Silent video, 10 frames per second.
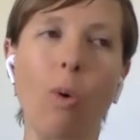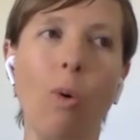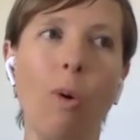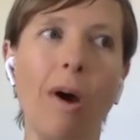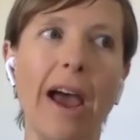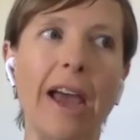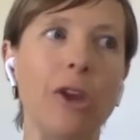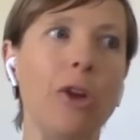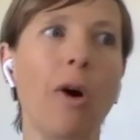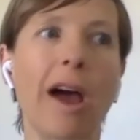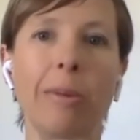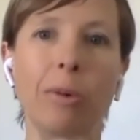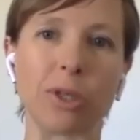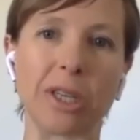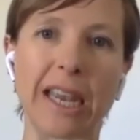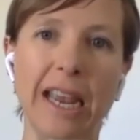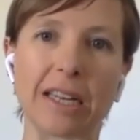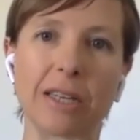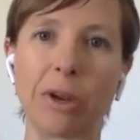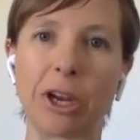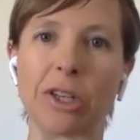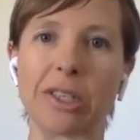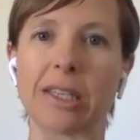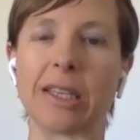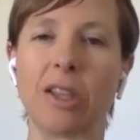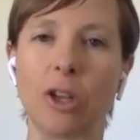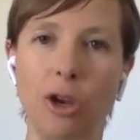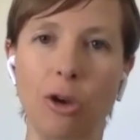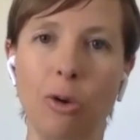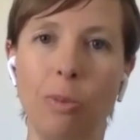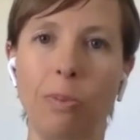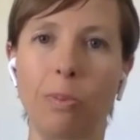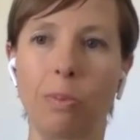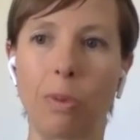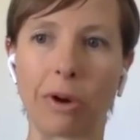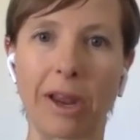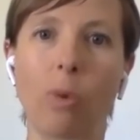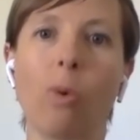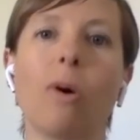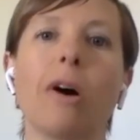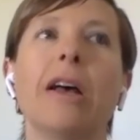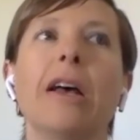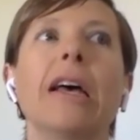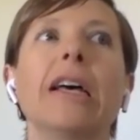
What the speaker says: Or are you not able to get because it's in the new body? Or